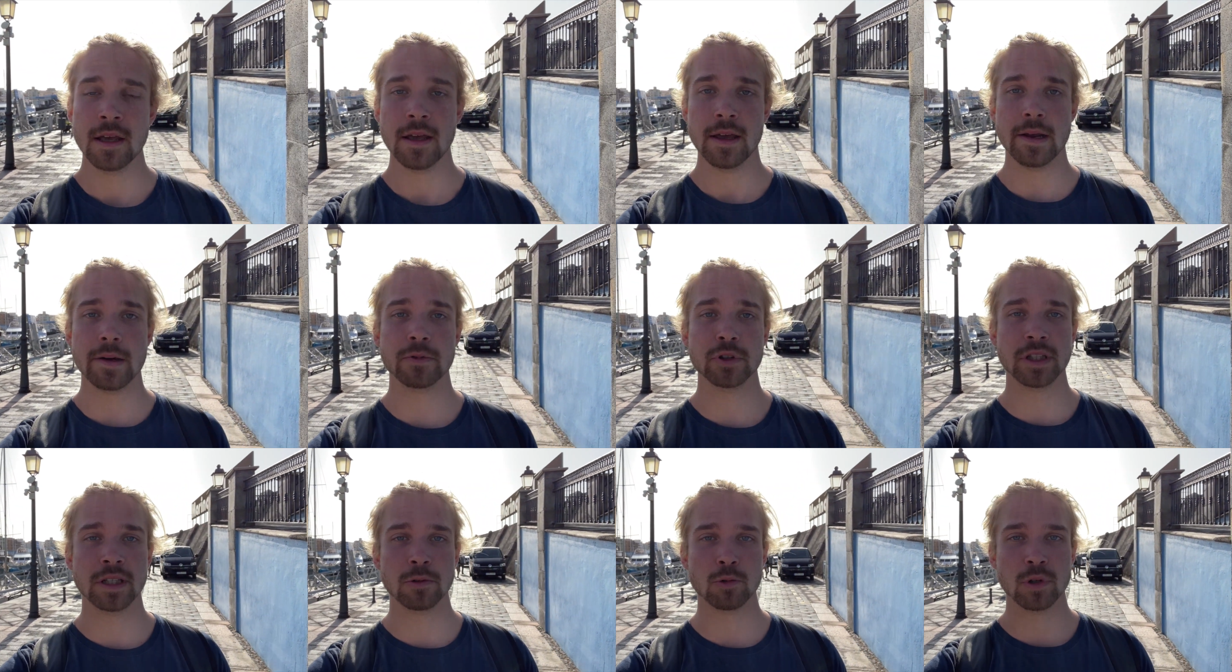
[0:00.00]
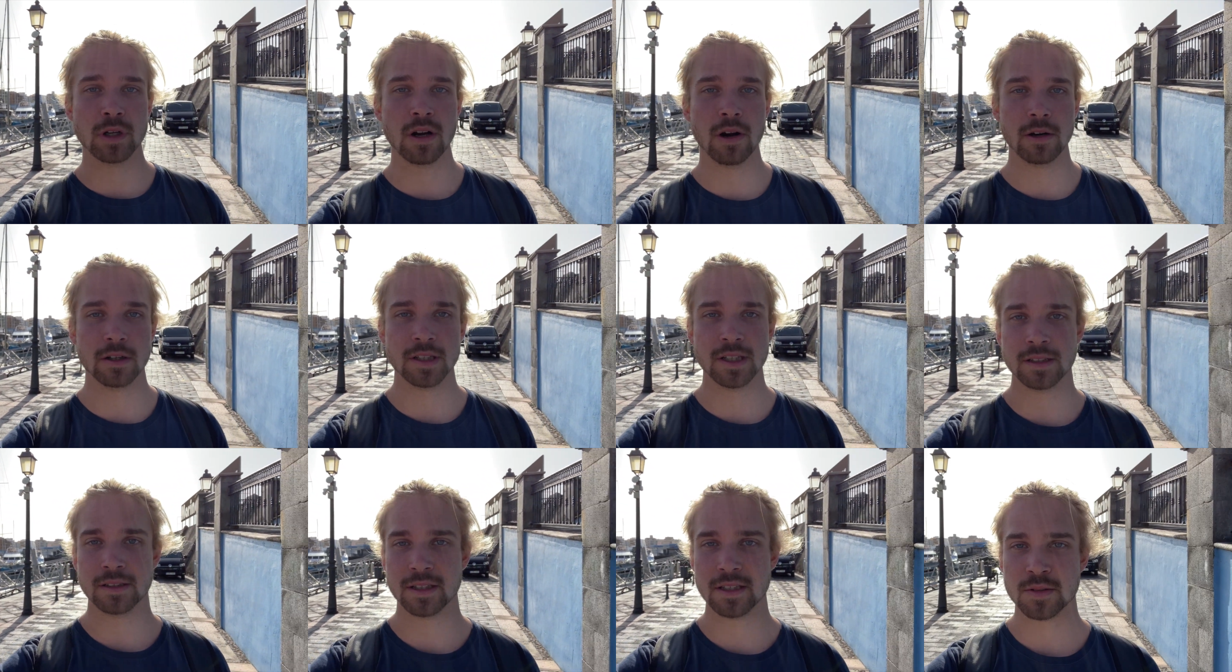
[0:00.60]
everything
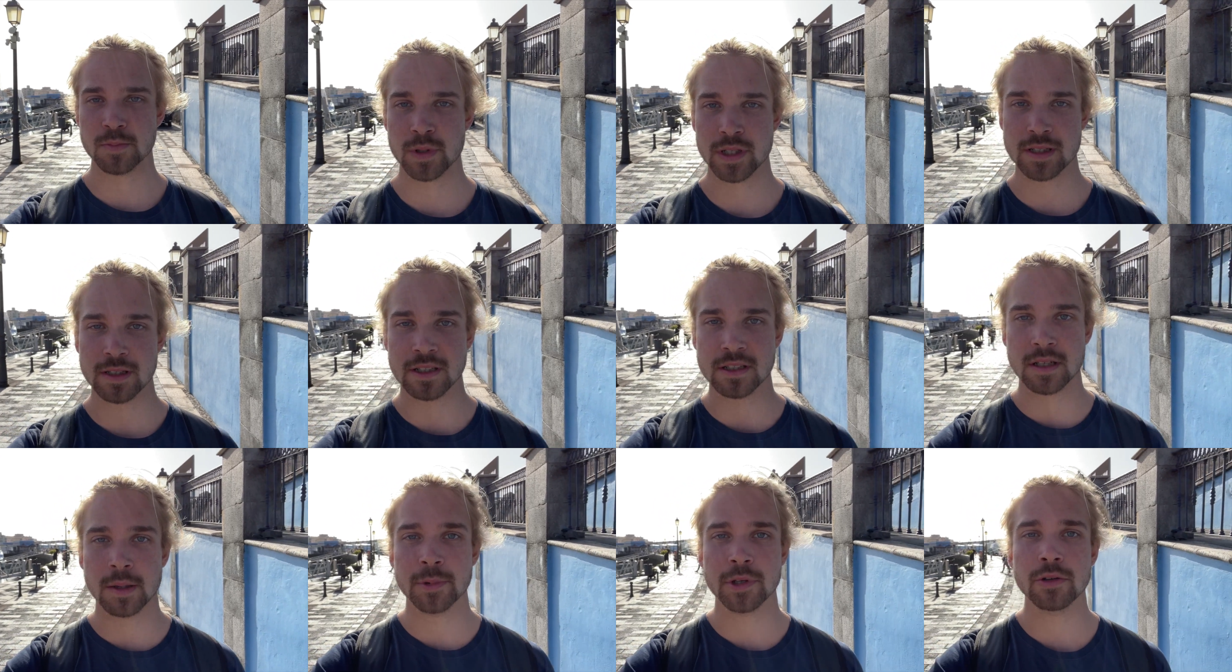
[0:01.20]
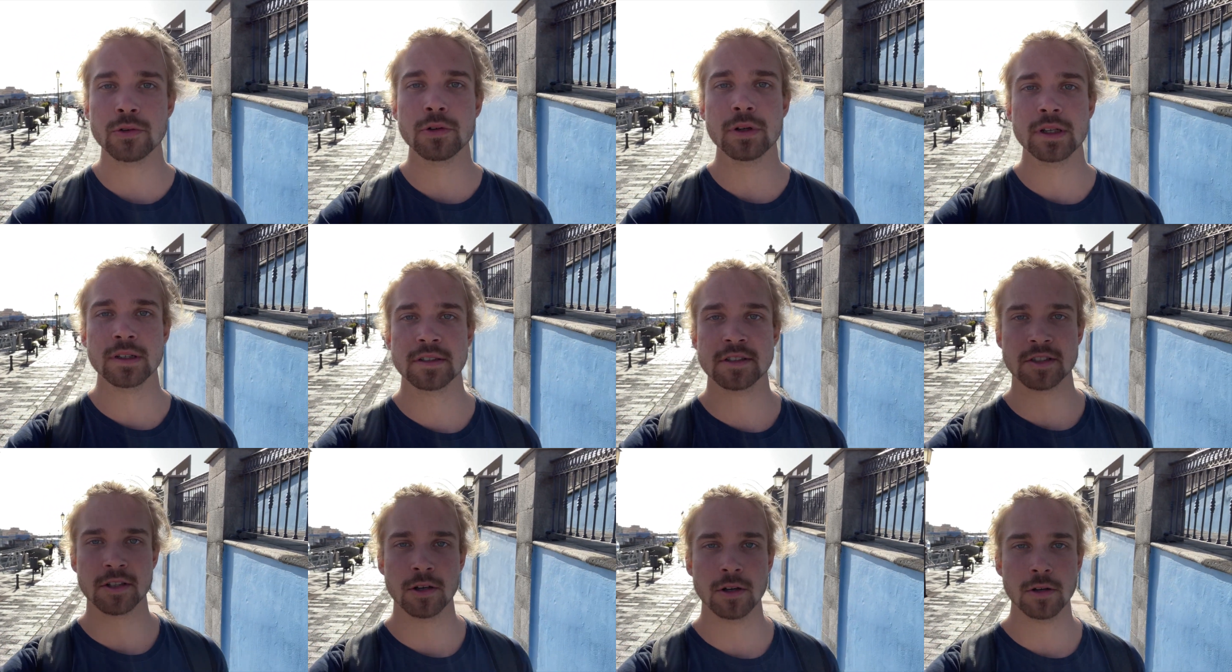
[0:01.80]
regarding this business I'm
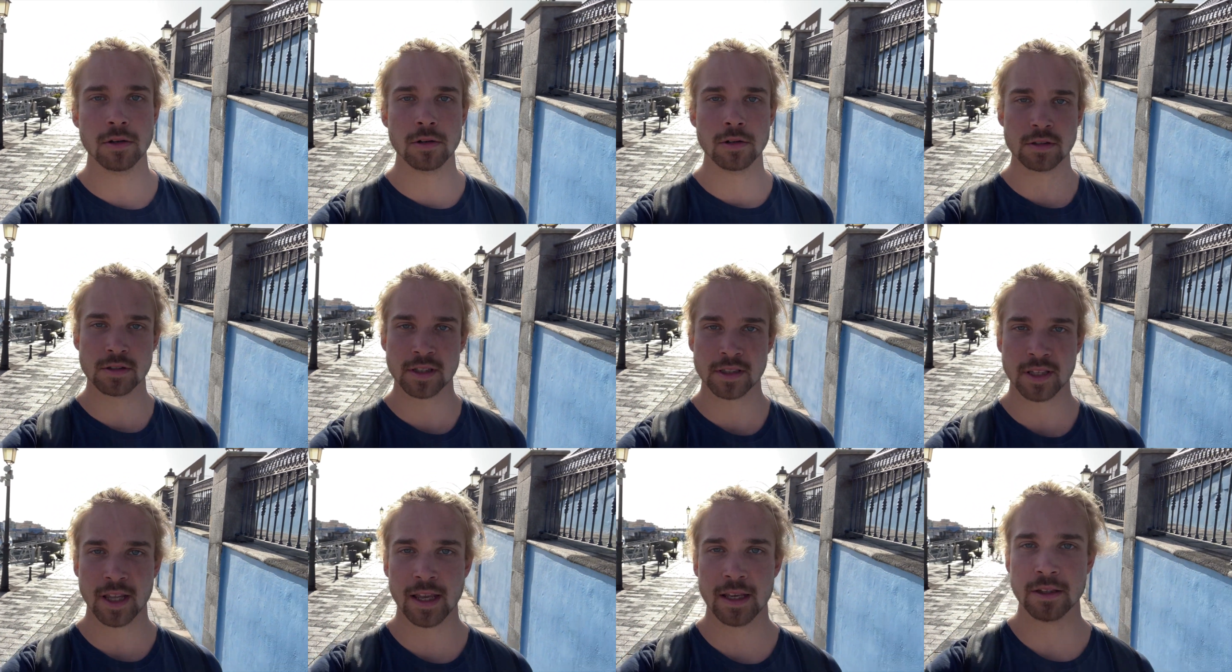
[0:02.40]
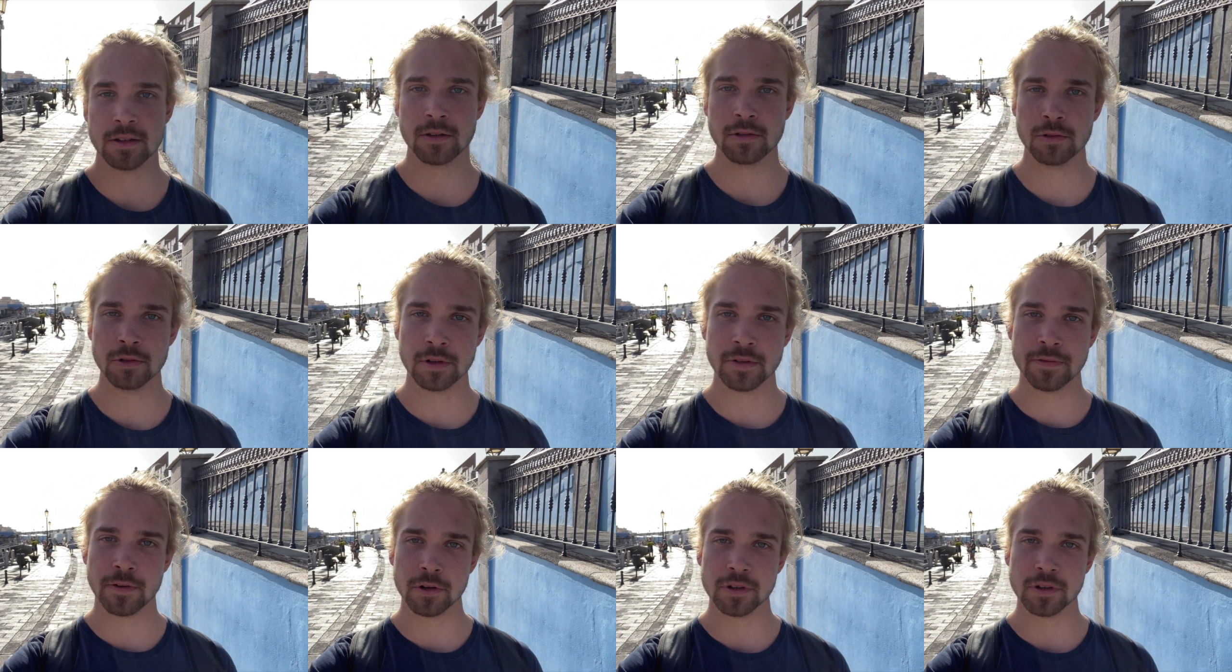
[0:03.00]
doing, so stay tuned for